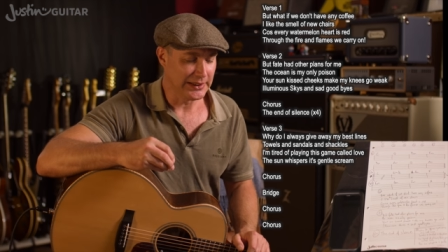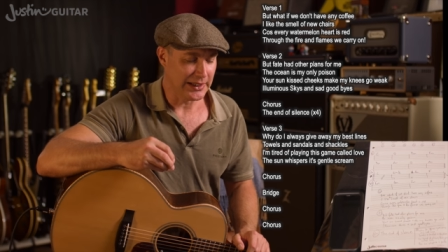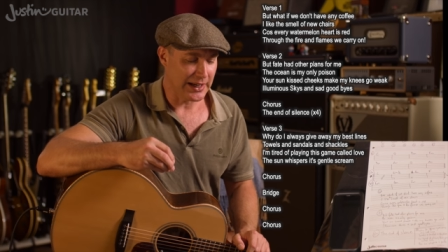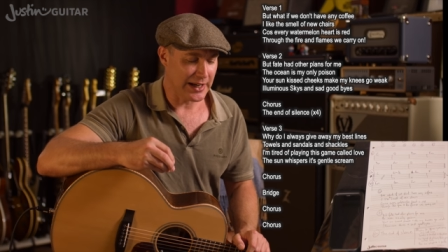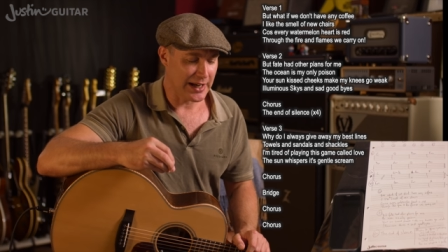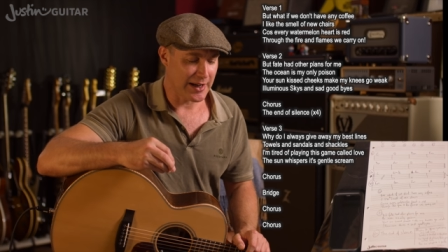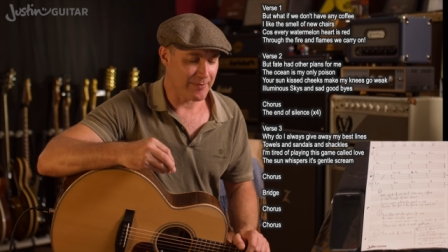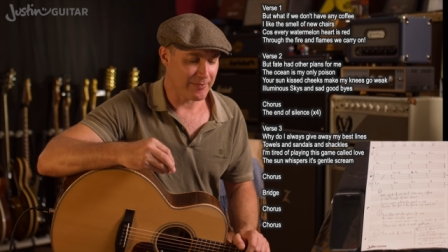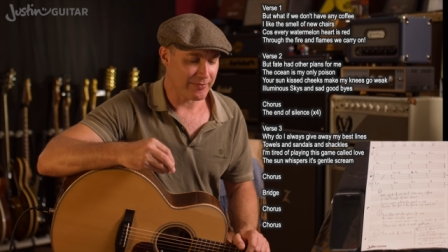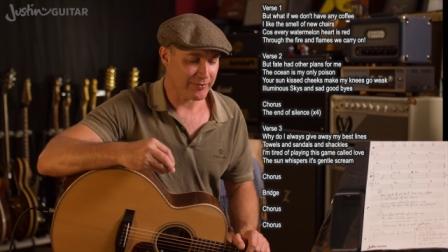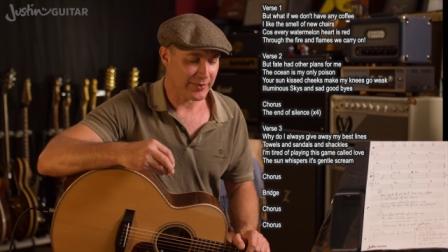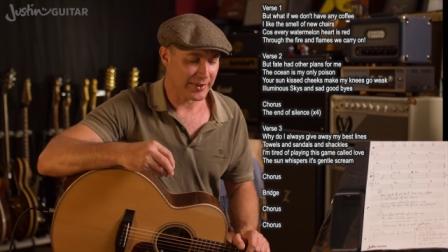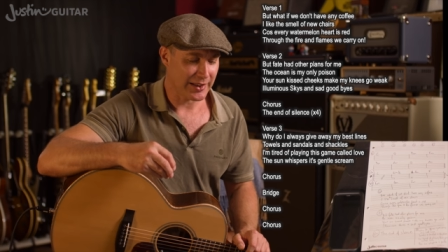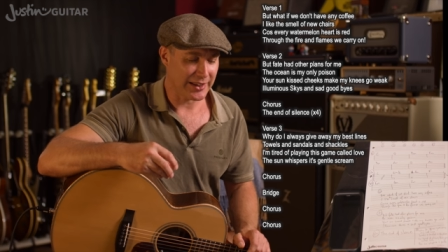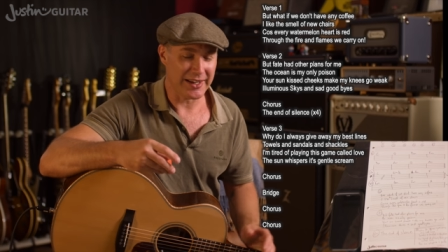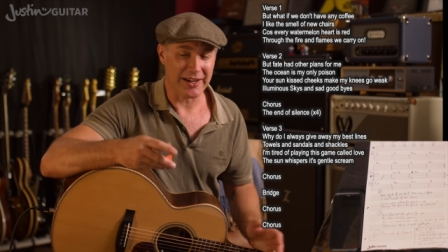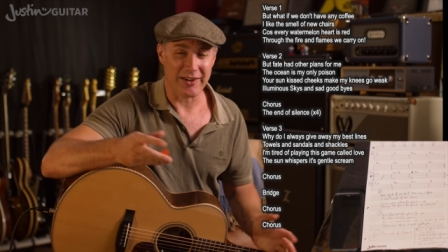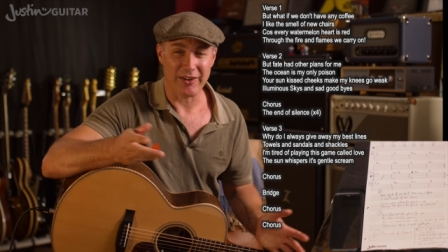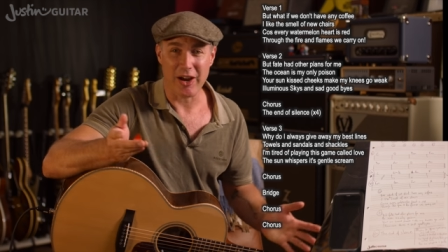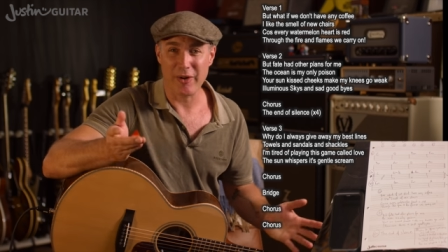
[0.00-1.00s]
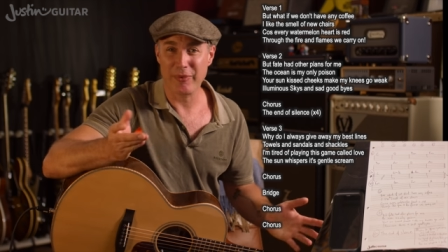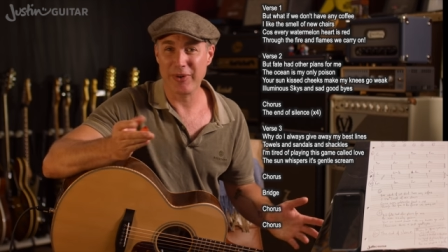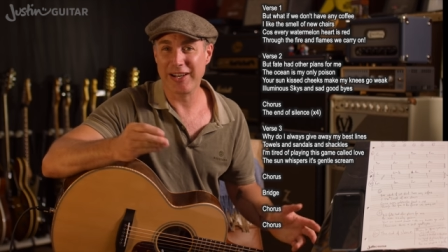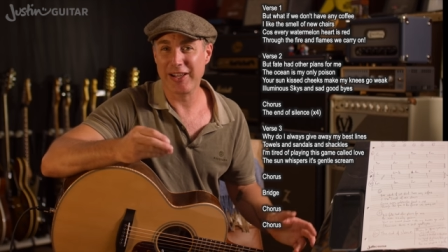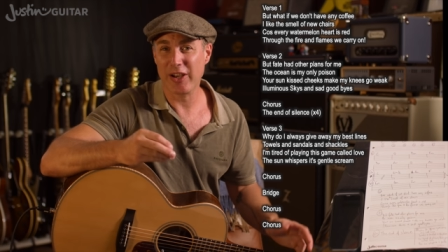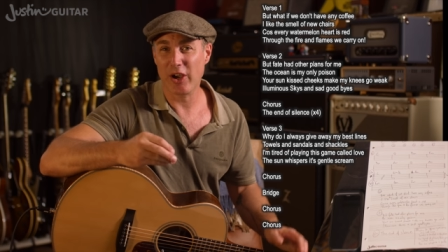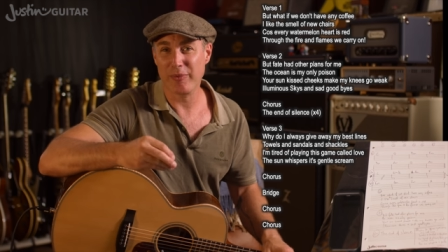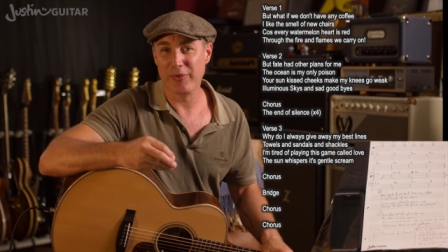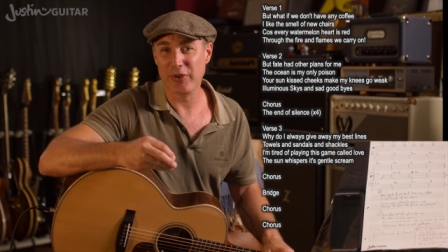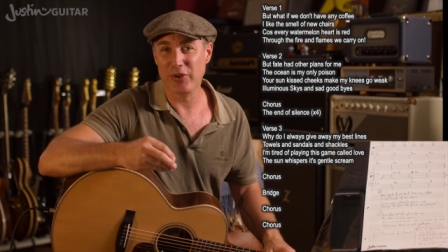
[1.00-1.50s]
Um, yeah, I
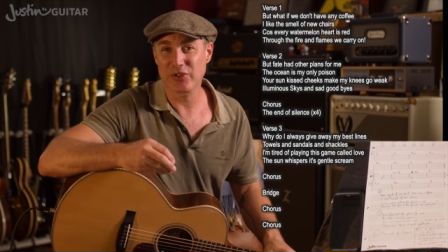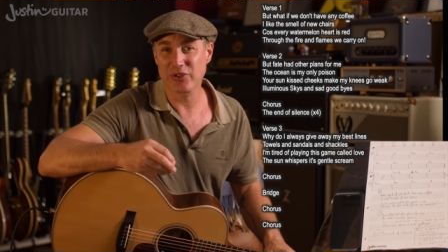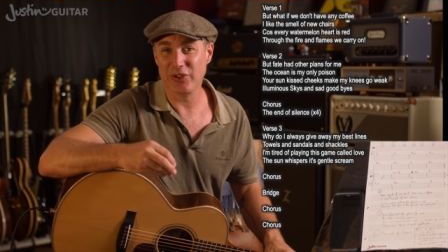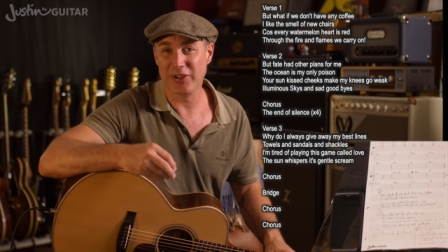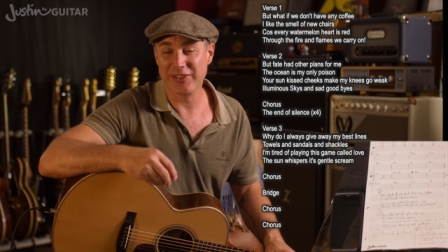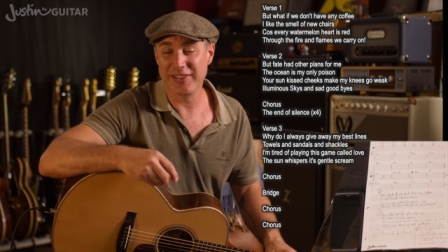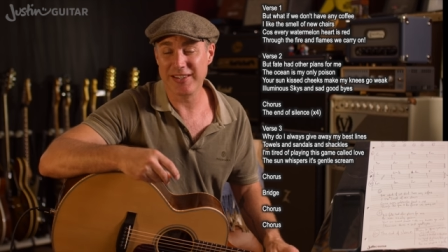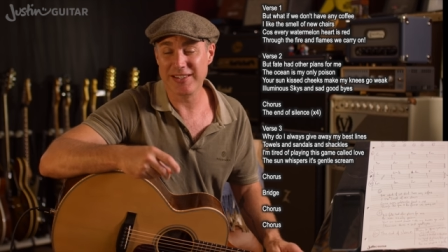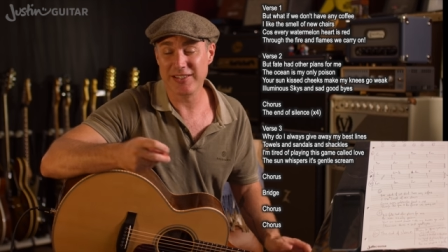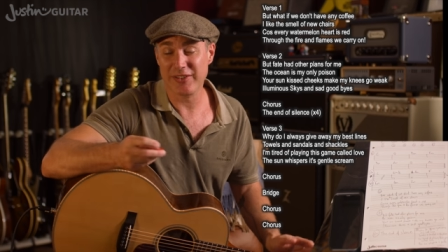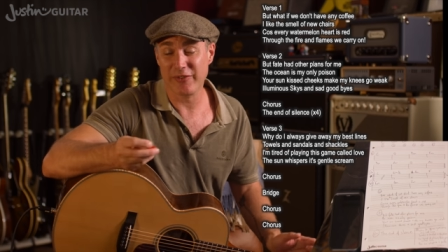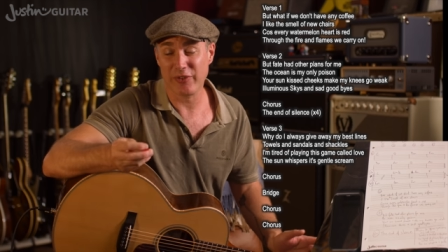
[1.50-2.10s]
really hope you enjoyed this.